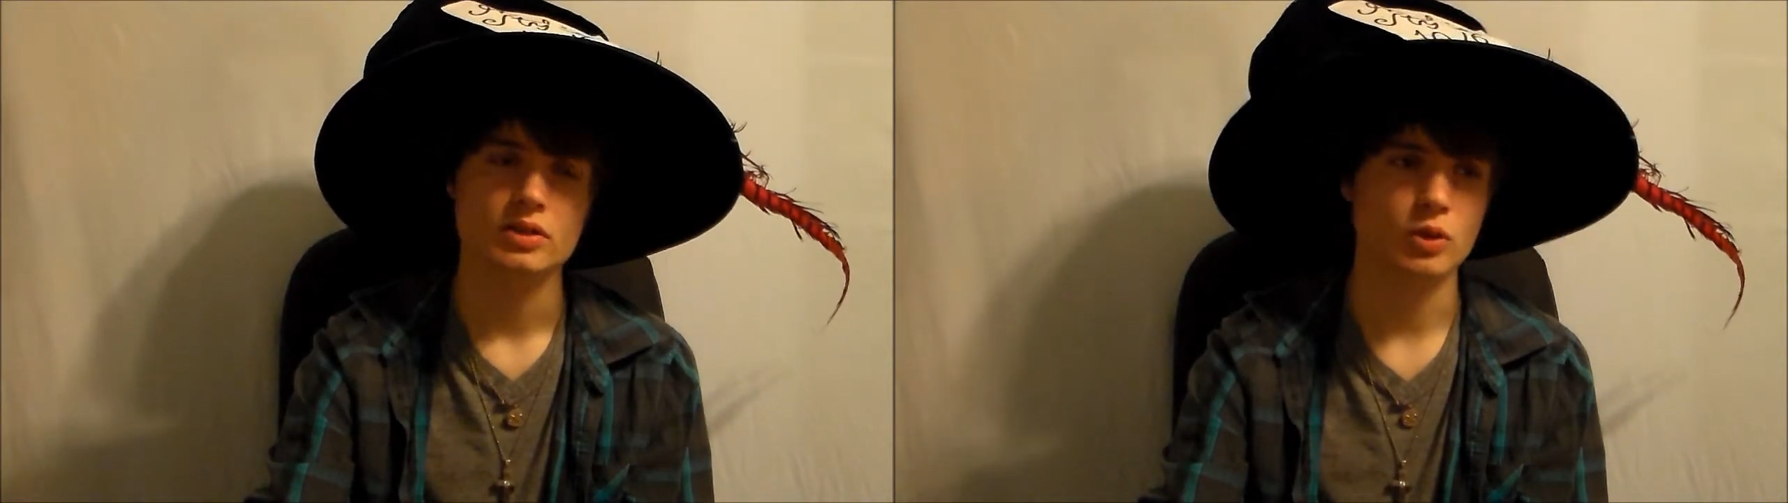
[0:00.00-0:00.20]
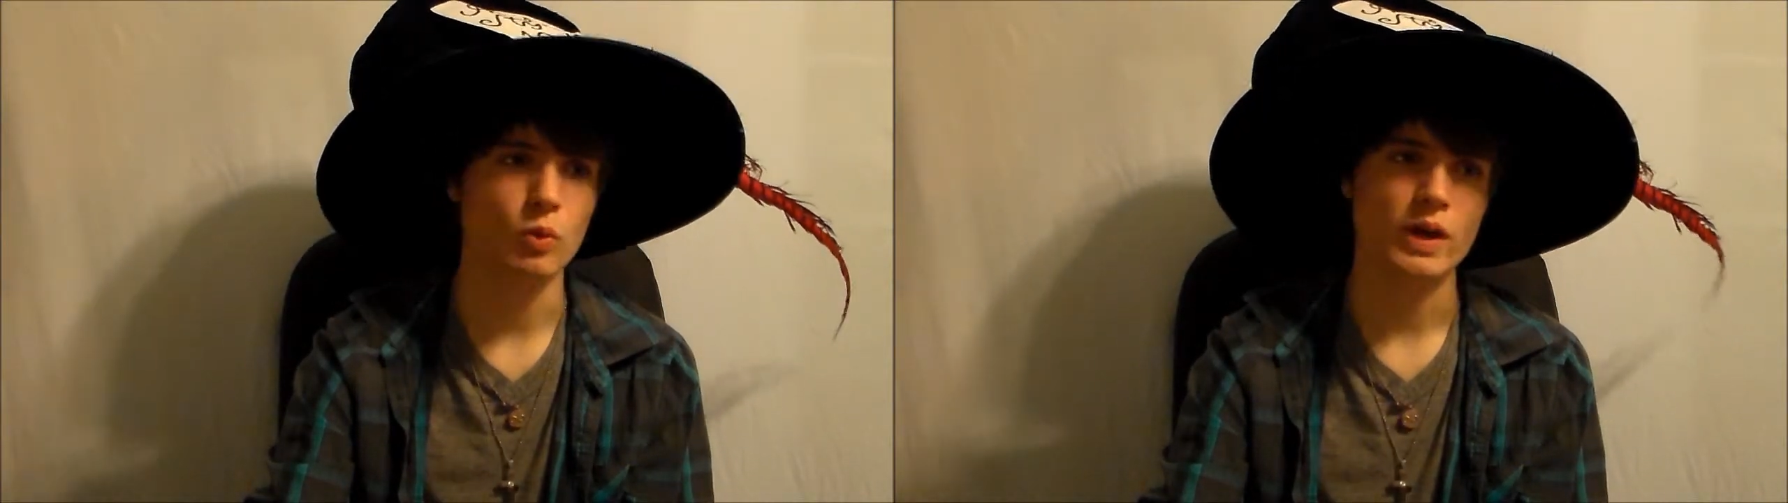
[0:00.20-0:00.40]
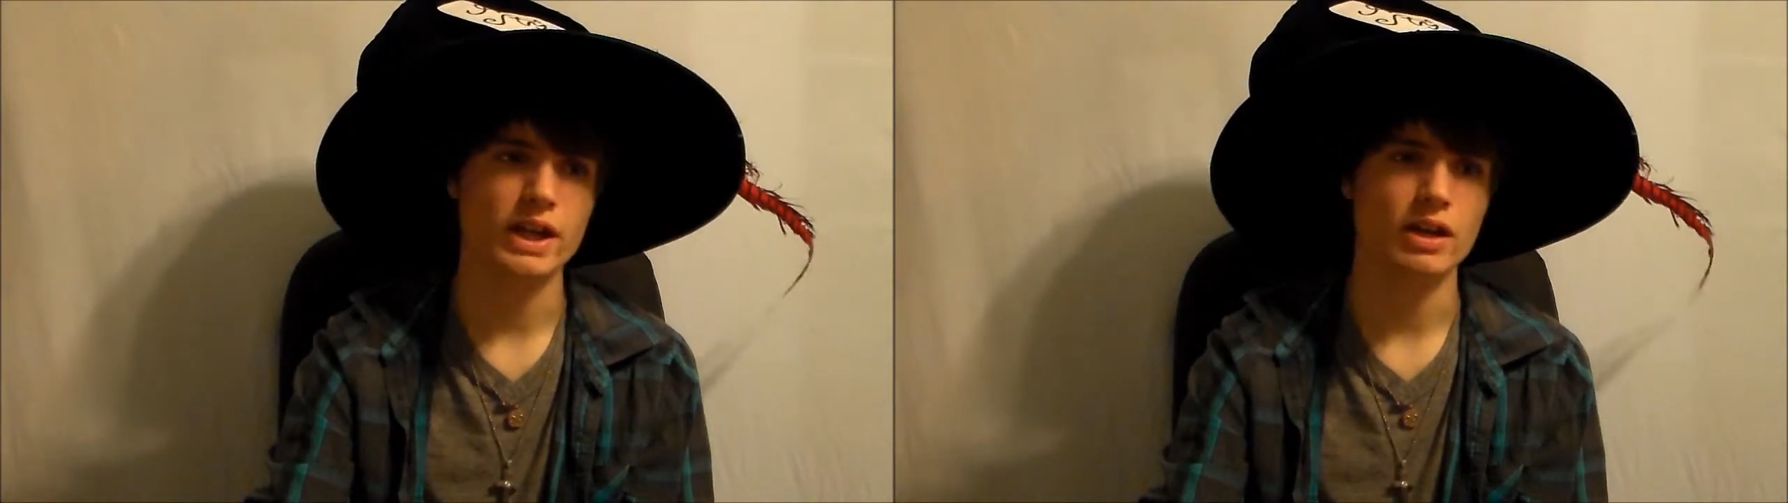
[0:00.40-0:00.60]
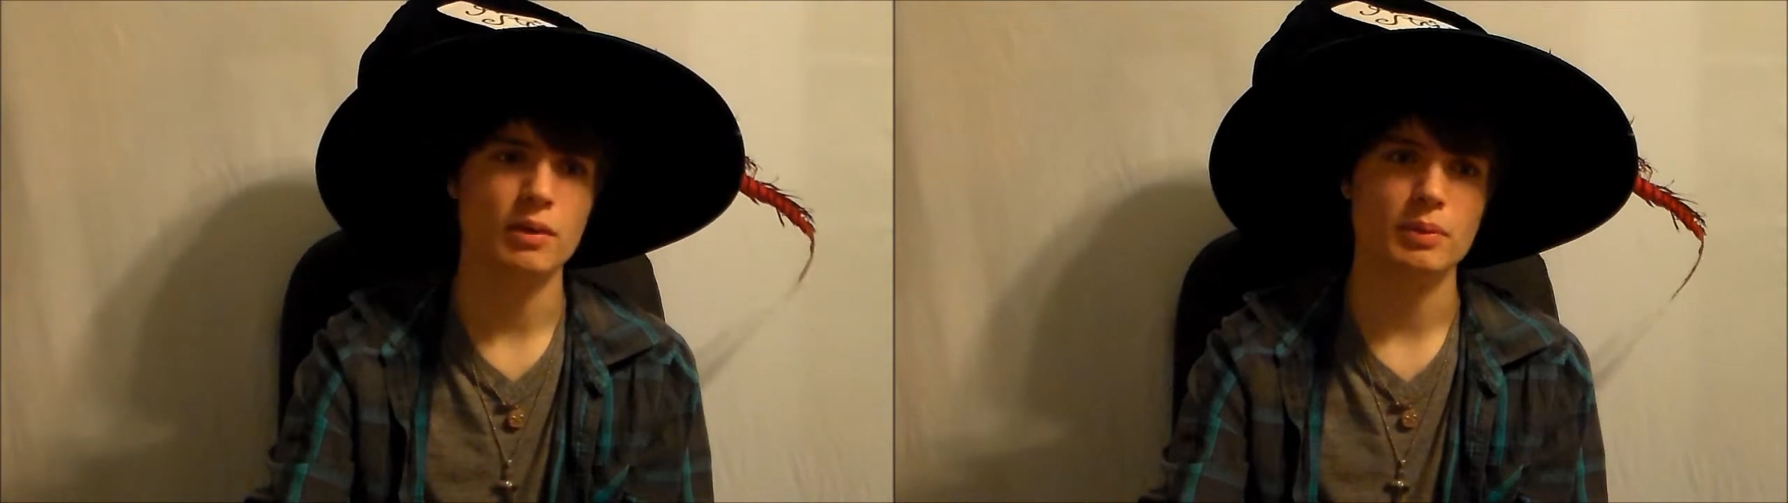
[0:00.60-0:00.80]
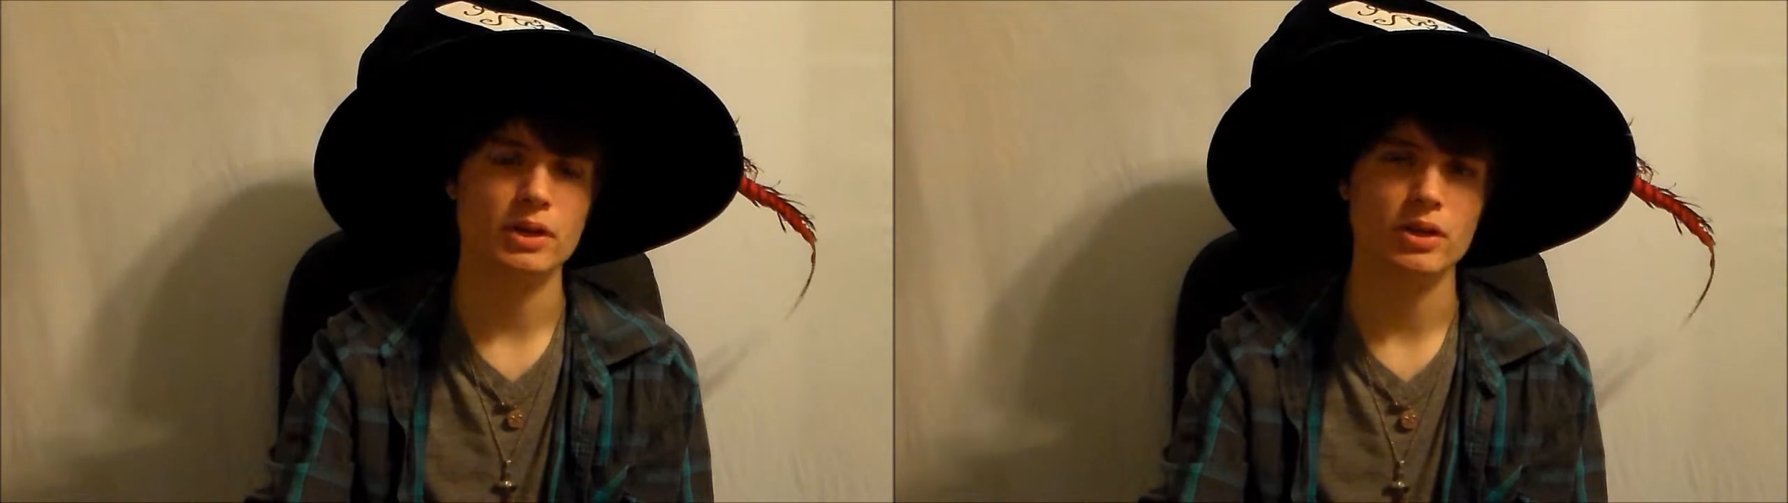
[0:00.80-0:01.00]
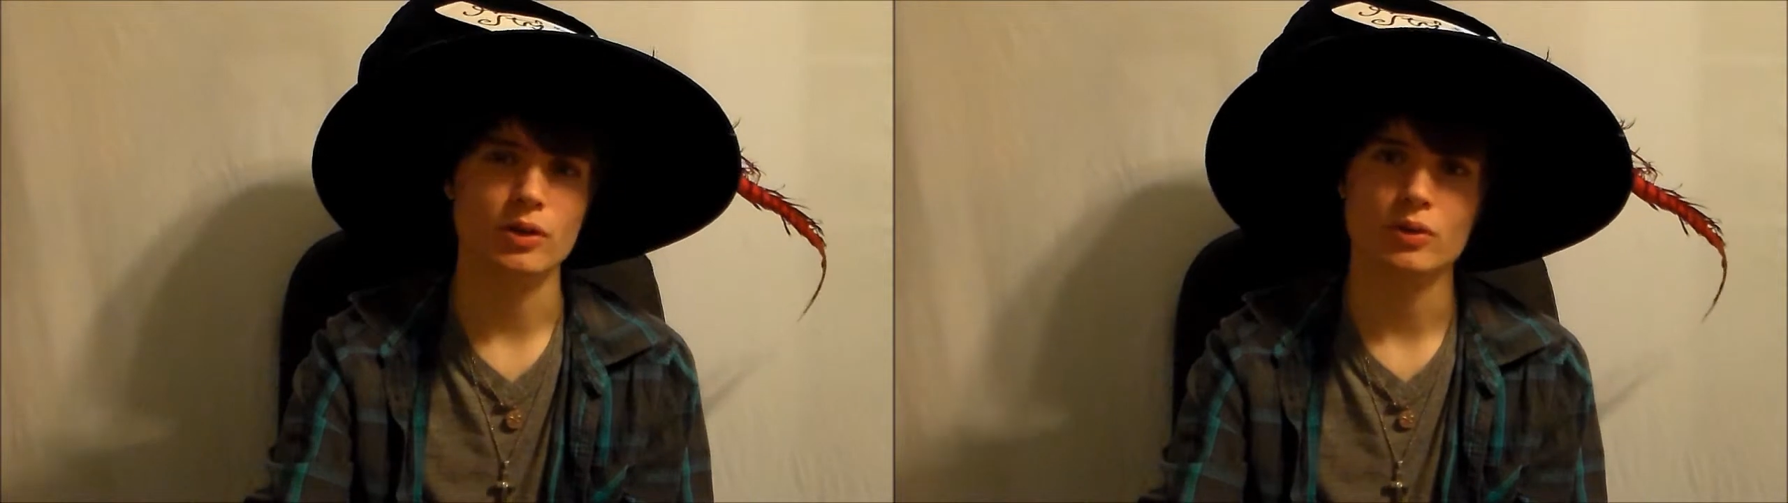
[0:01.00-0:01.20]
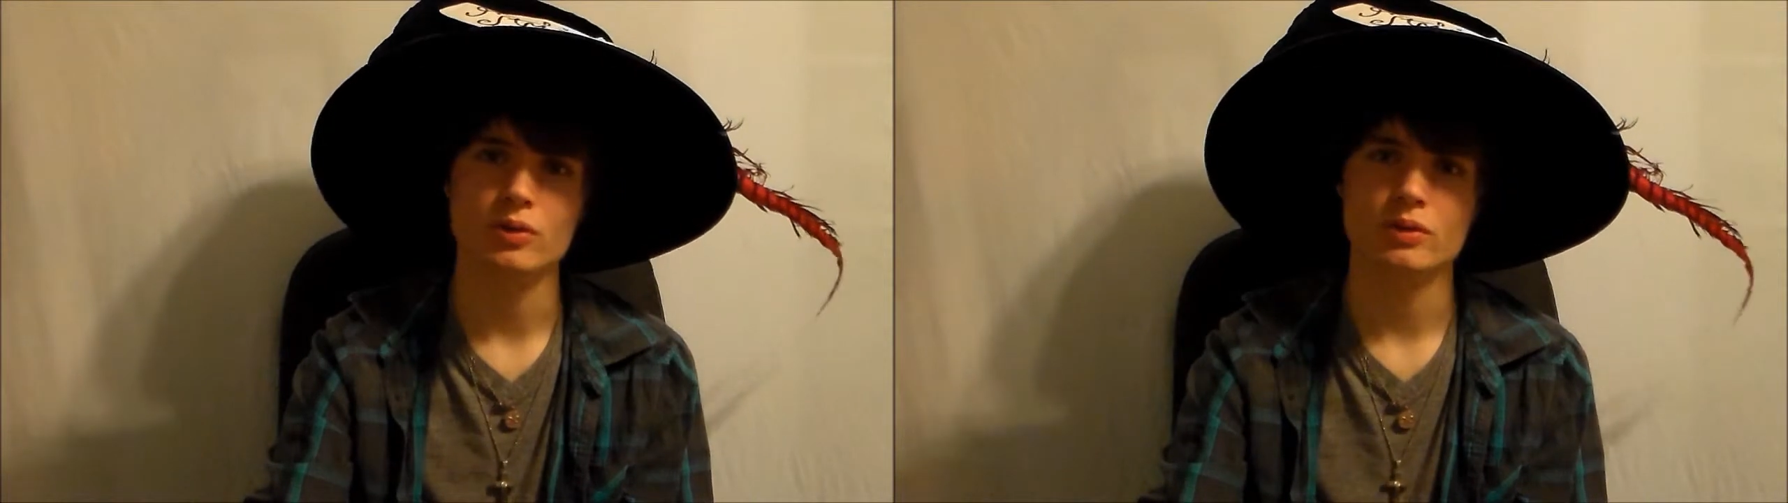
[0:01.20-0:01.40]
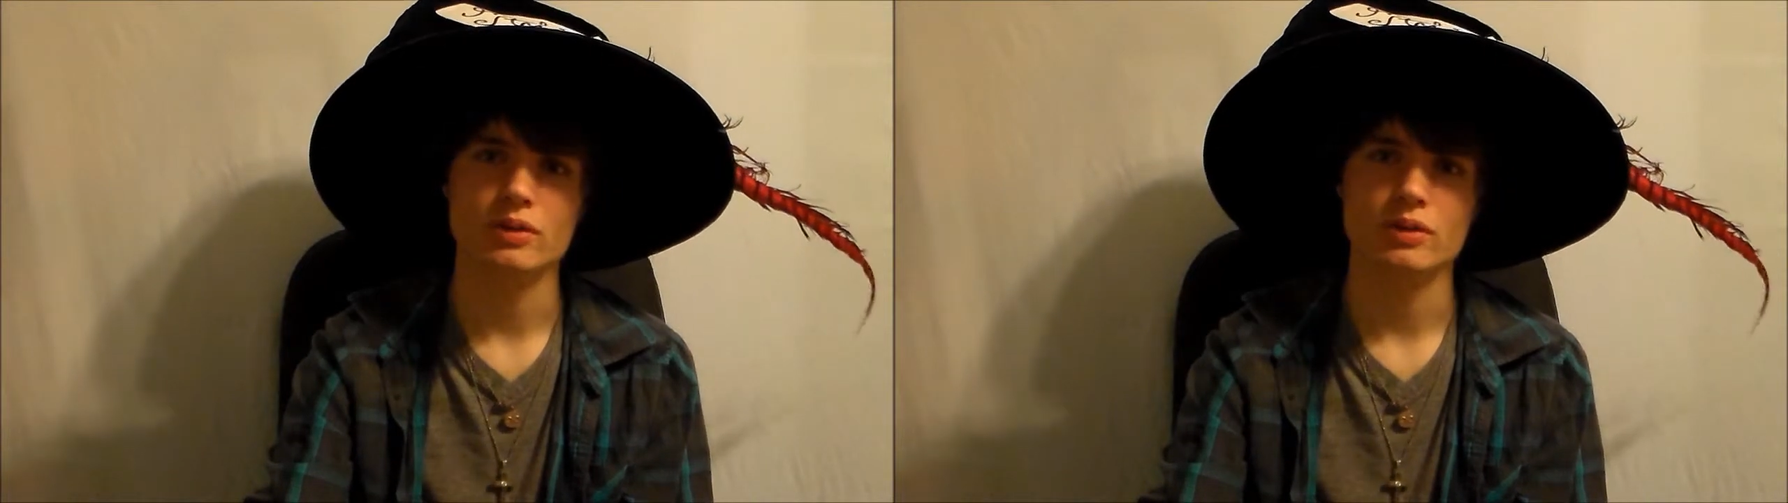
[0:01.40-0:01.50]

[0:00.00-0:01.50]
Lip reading: Don't wake up and go,